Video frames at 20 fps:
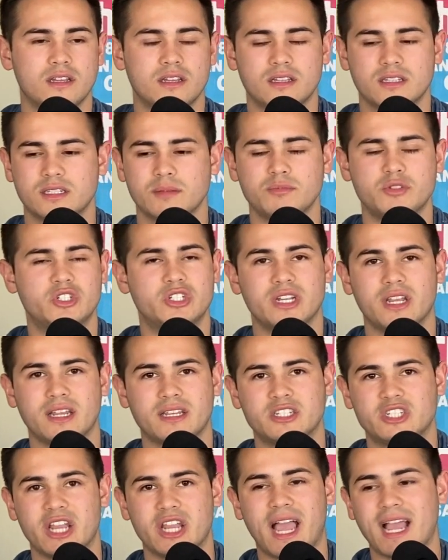some
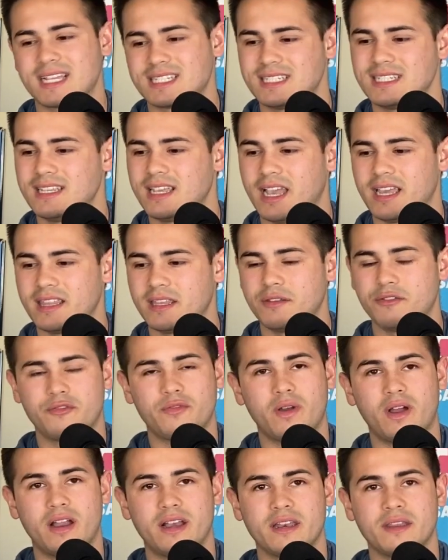Jackson guy that he
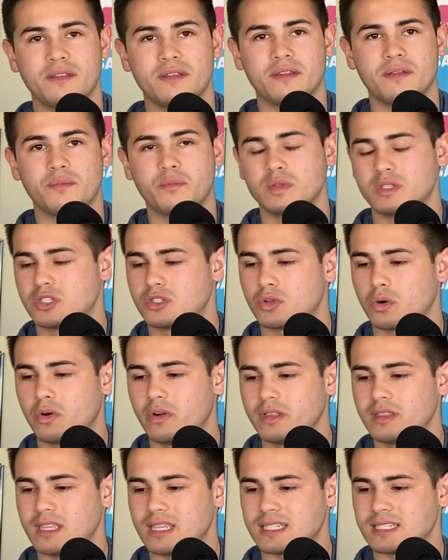fought, and he was
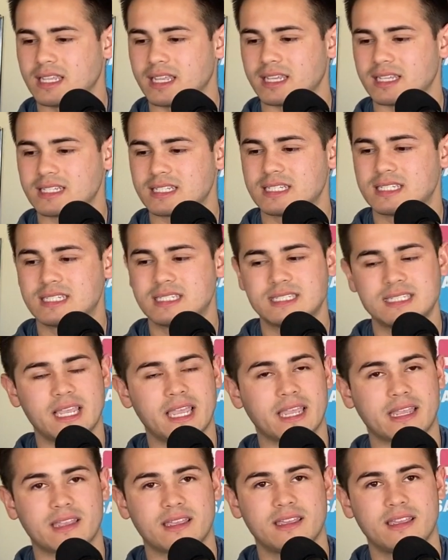throwing this like
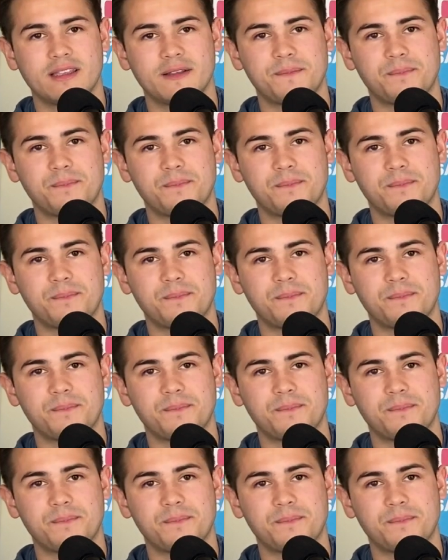sick,